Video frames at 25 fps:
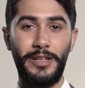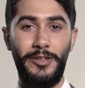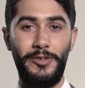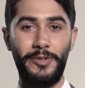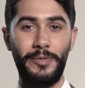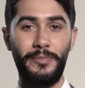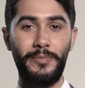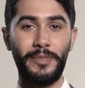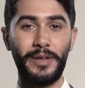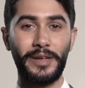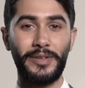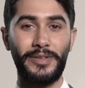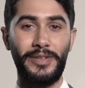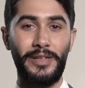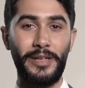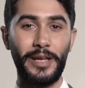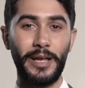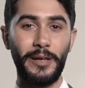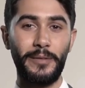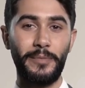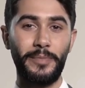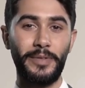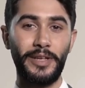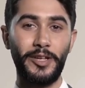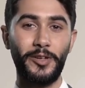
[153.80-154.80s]
interface
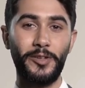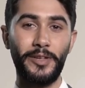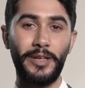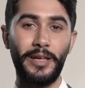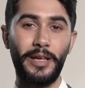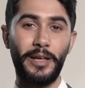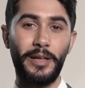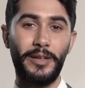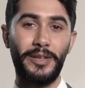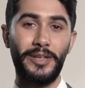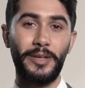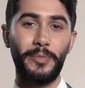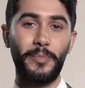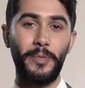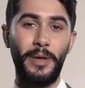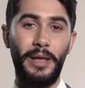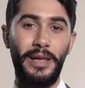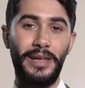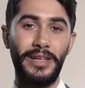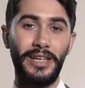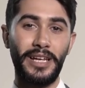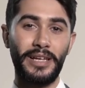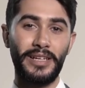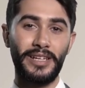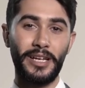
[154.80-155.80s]
allows you to
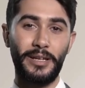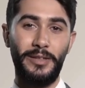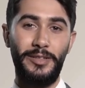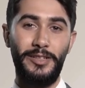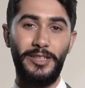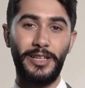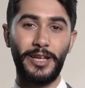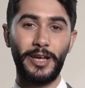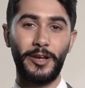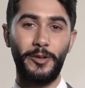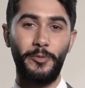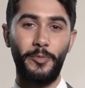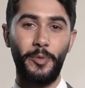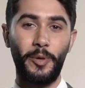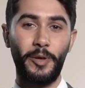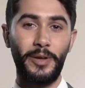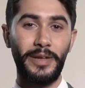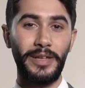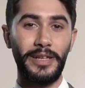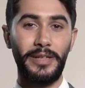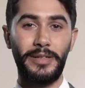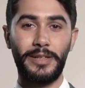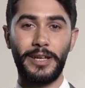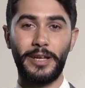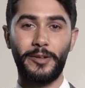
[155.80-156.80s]
customize settings,
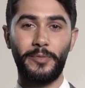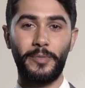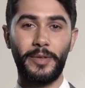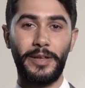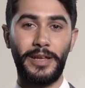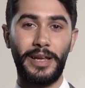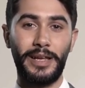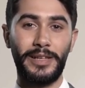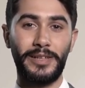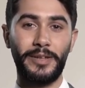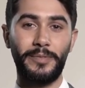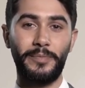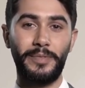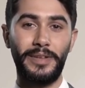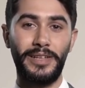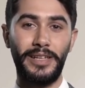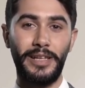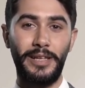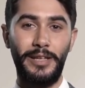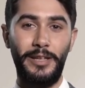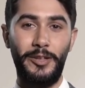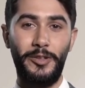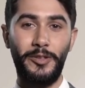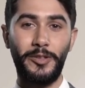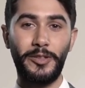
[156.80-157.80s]
monitor network
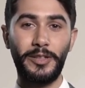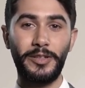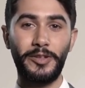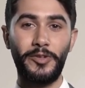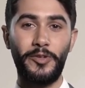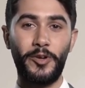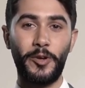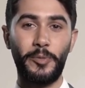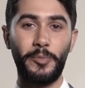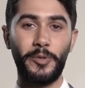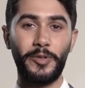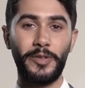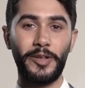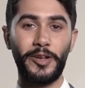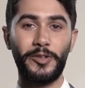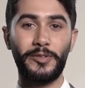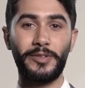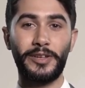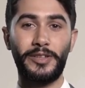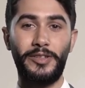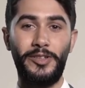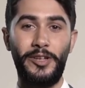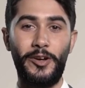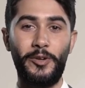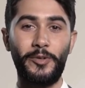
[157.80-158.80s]
activity, and
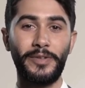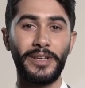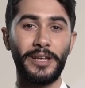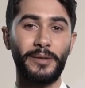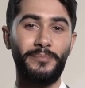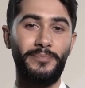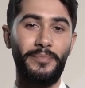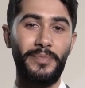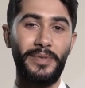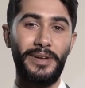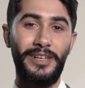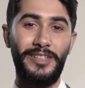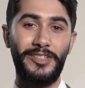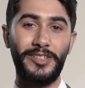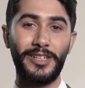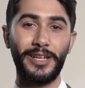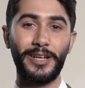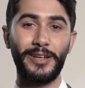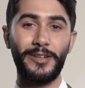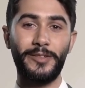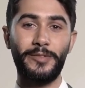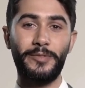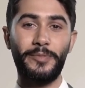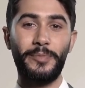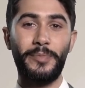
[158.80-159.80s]
troubleshoot issues
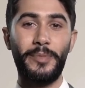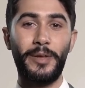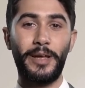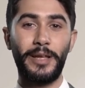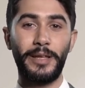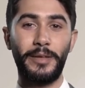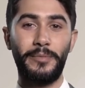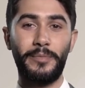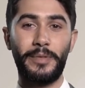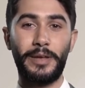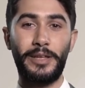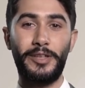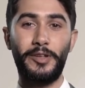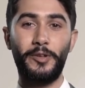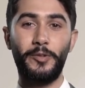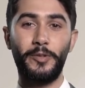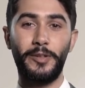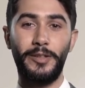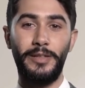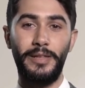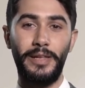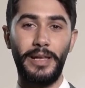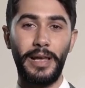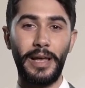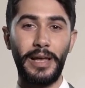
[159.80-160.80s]
effortlessly. Elevate your
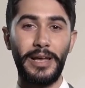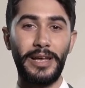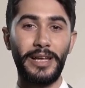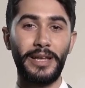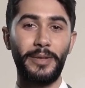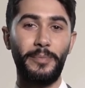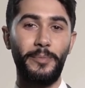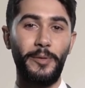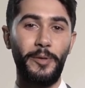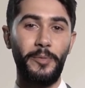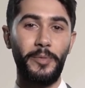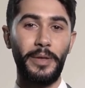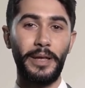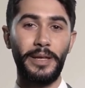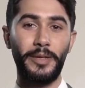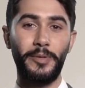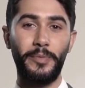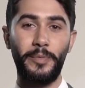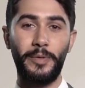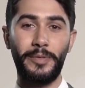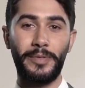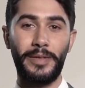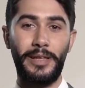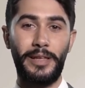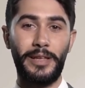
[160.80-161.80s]
internet experience
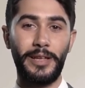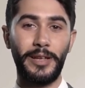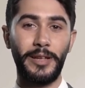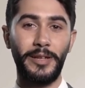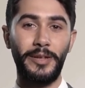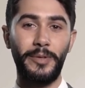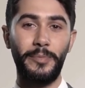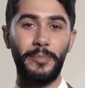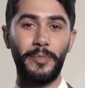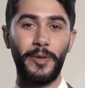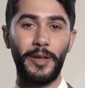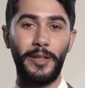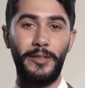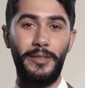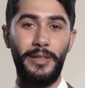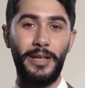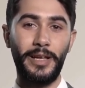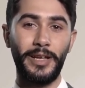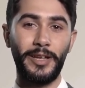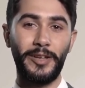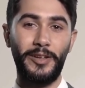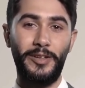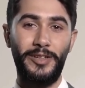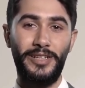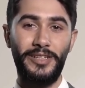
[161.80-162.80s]
with NetLink's five
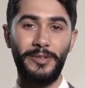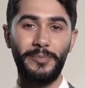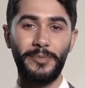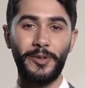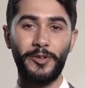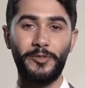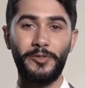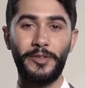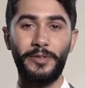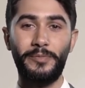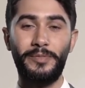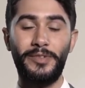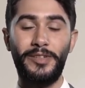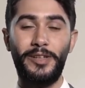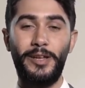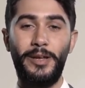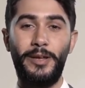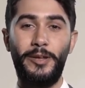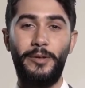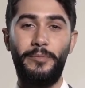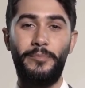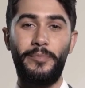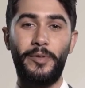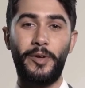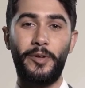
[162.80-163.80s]
gigahertz modems.
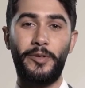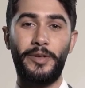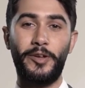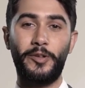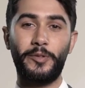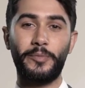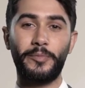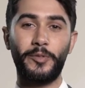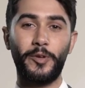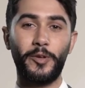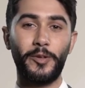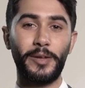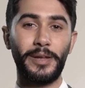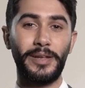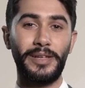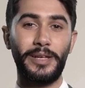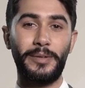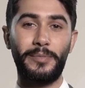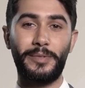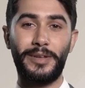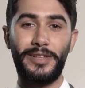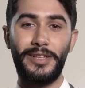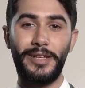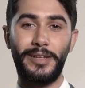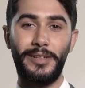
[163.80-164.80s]
The future of
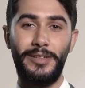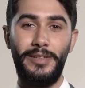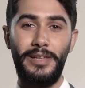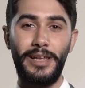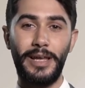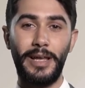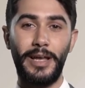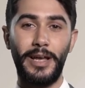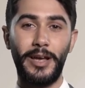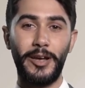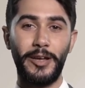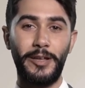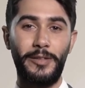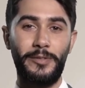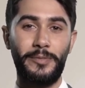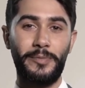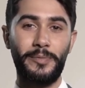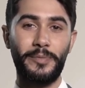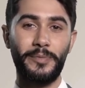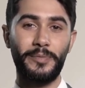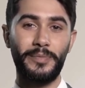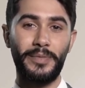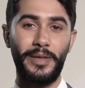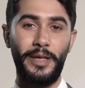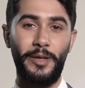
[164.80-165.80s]
connectivity is here.
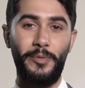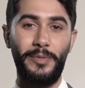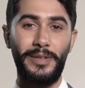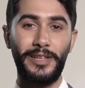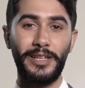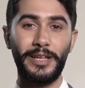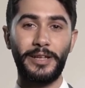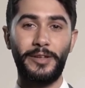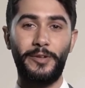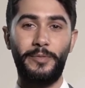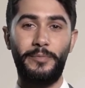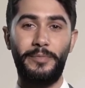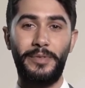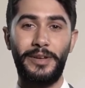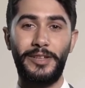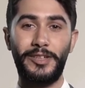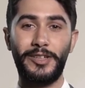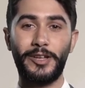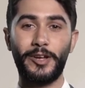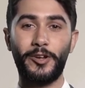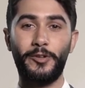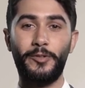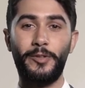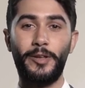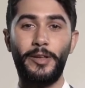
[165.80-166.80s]
Don't settle for
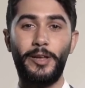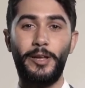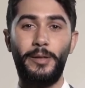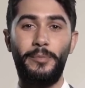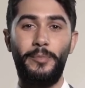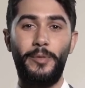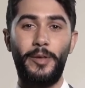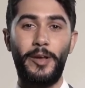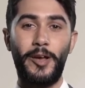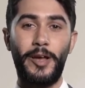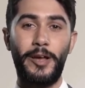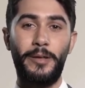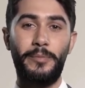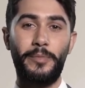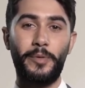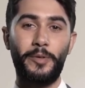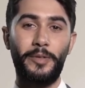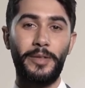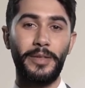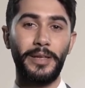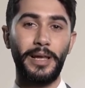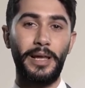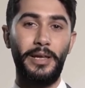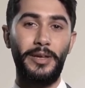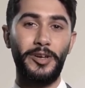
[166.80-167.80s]
slow and unreliable
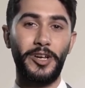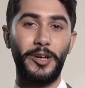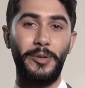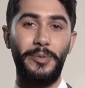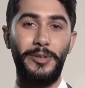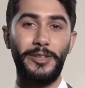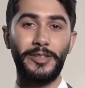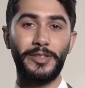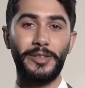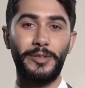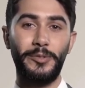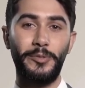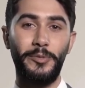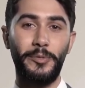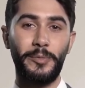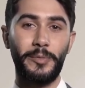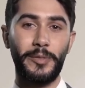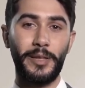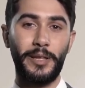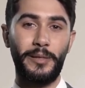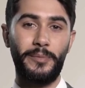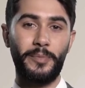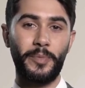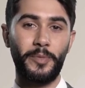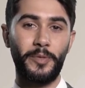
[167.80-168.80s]
connections.
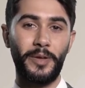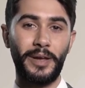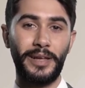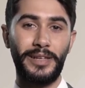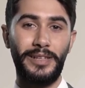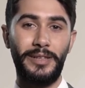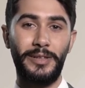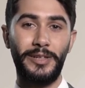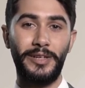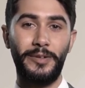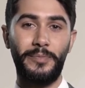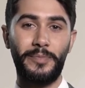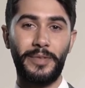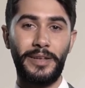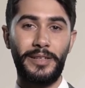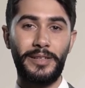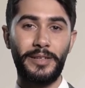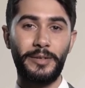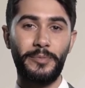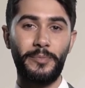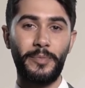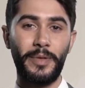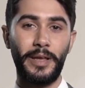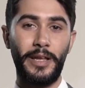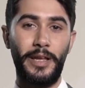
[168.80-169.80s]
Upgrade to the
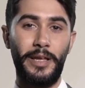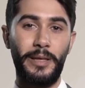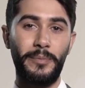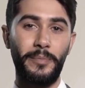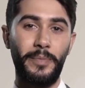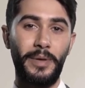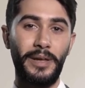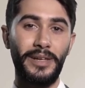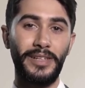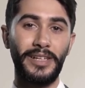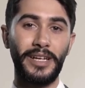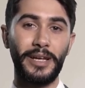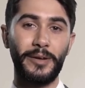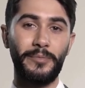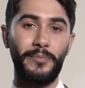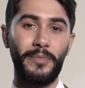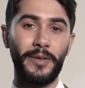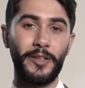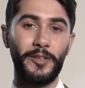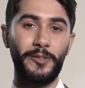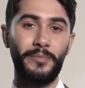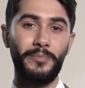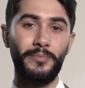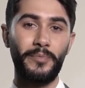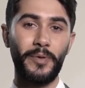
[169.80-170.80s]
speed and reliability of
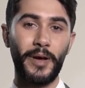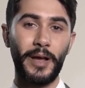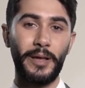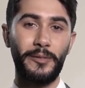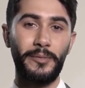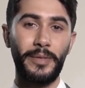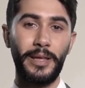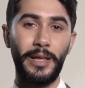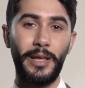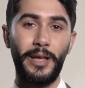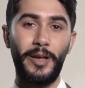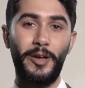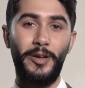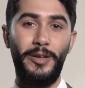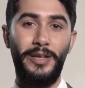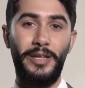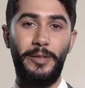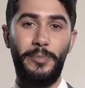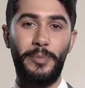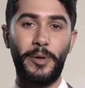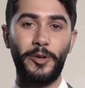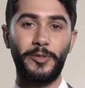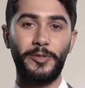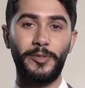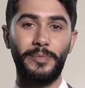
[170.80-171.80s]
our five
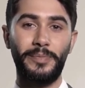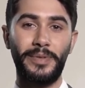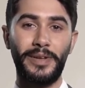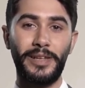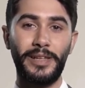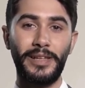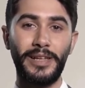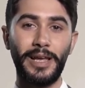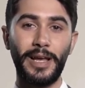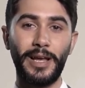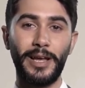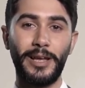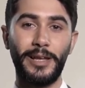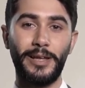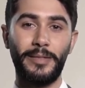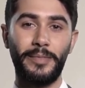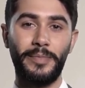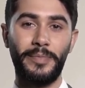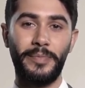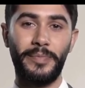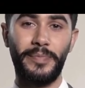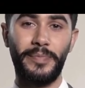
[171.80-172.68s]
gigahertz modems today.